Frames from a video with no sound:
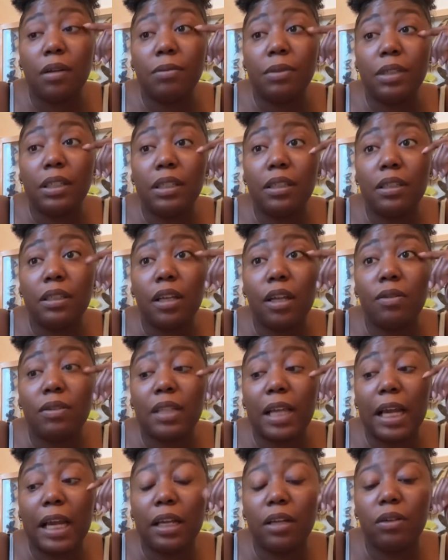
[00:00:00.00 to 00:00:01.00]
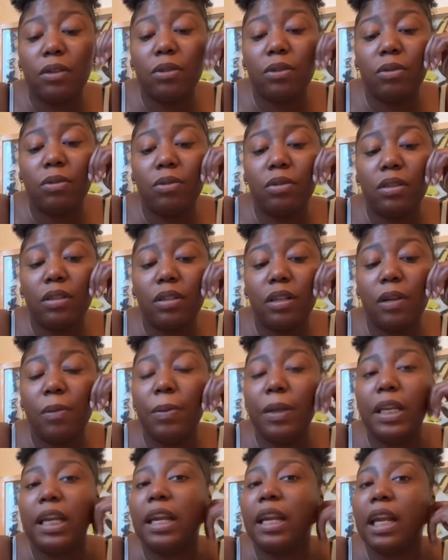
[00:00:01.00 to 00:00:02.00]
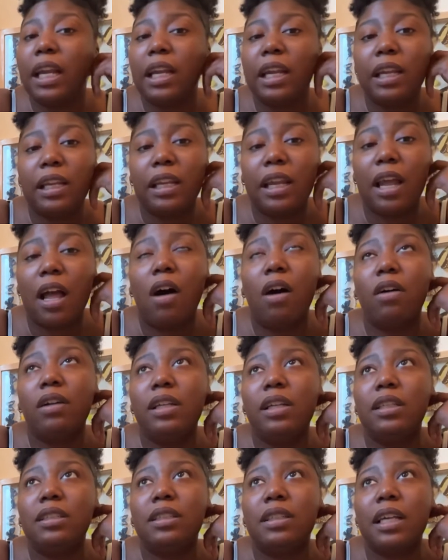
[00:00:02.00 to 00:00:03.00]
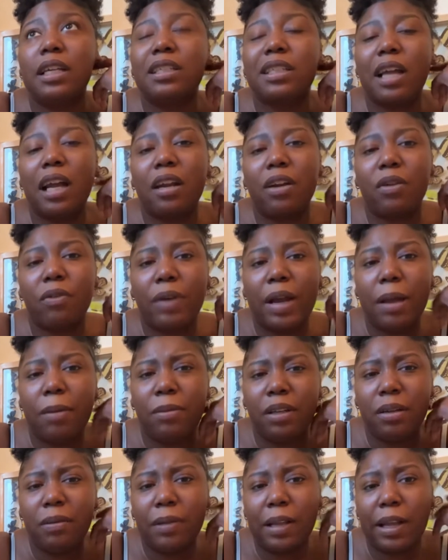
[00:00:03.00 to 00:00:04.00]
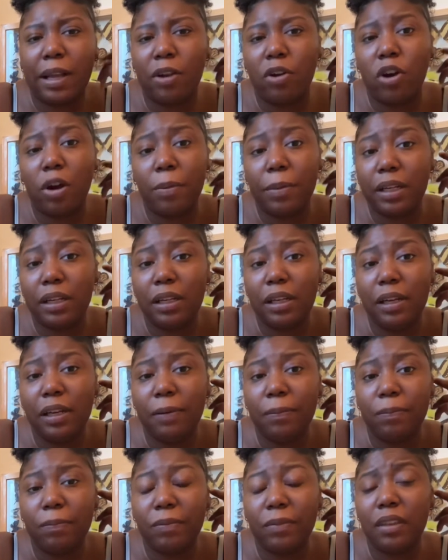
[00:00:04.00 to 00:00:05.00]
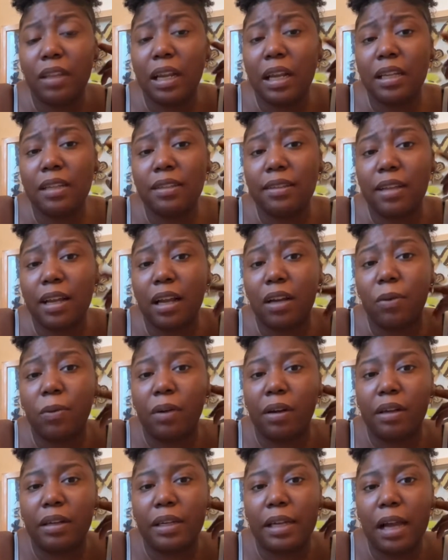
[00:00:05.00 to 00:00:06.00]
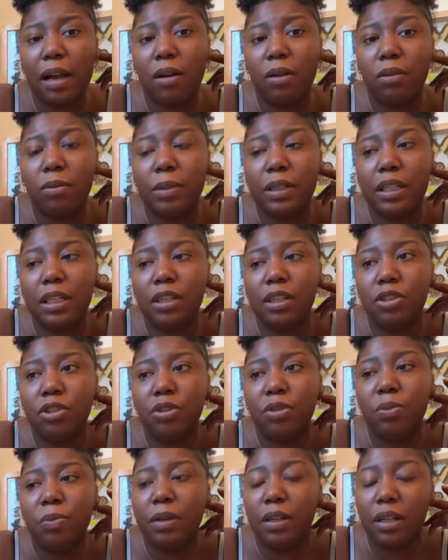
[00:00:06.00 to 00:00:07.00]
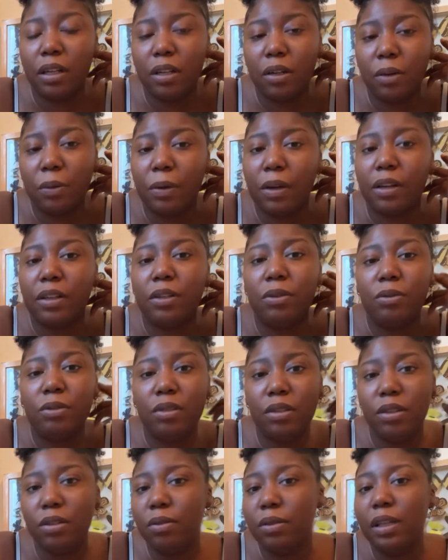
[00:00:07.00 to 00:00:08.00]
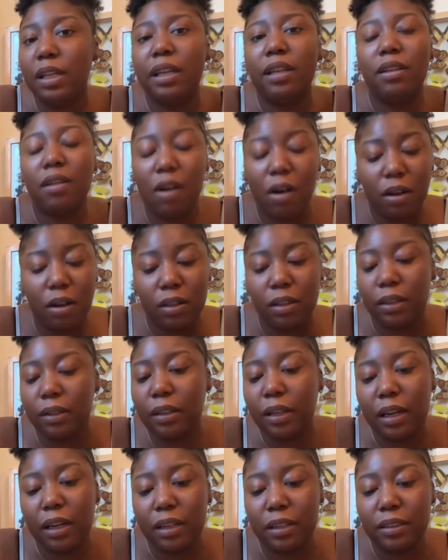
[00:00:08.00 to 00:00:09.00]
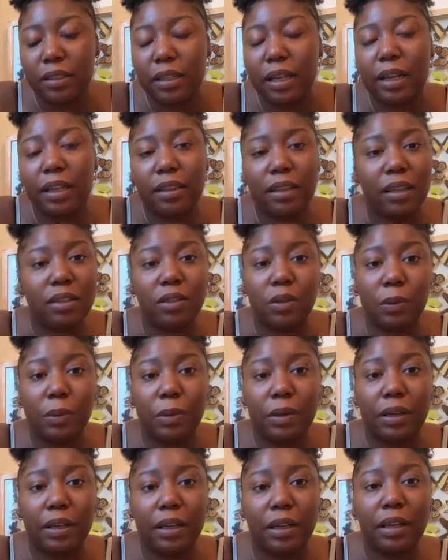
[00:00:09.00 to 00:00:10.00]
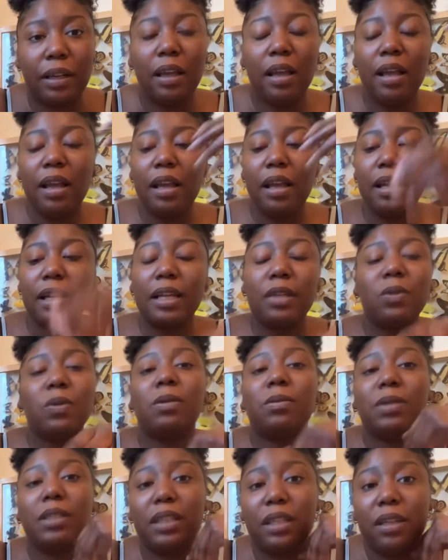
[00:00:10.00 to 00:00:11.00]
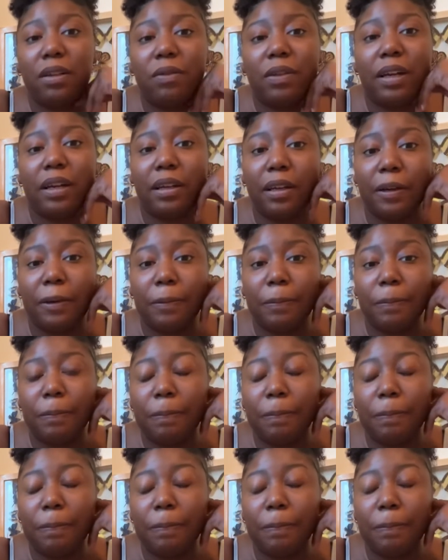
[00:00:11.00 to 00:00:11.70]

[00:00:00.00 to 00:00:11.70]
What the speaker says: This tough cycle could be all these things kind of wrapped up like karmically. Things kind of worked out because you put in the work. You did all the things, like things are working. That's what I'm seeing right there.